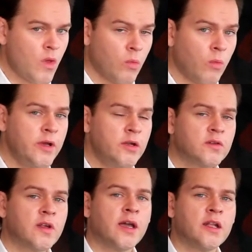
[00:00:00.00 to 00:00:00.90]
What we
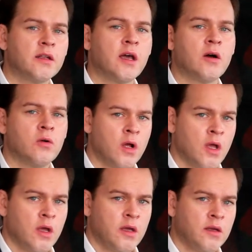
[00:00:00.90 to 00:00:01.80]
decided now
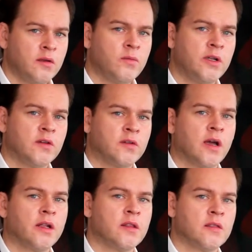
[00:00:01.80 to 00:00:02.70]
is we
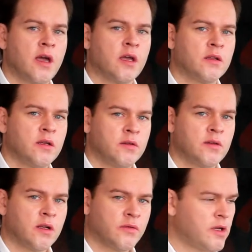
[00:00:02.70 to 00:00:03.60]
decided that
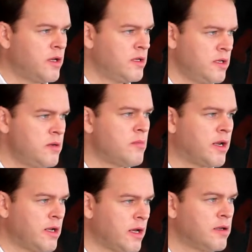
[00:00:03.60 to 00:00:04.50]
instead of getting an
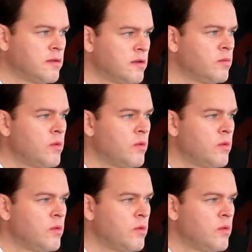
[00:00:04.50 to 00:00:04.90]
e-money license,